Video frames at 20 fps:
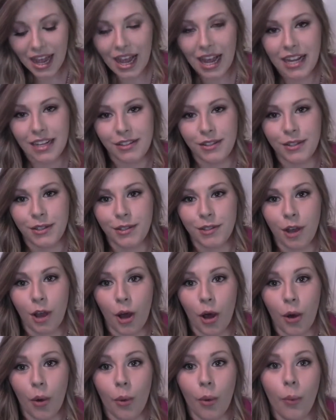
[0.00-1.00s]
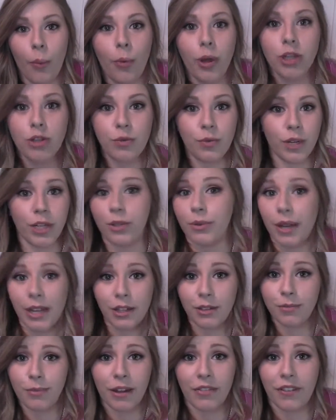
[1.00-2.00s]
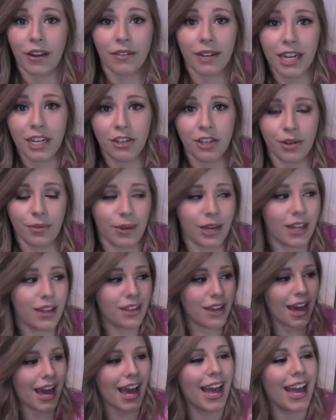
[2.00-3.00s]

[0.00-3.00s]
And so which one do I use my foundation with?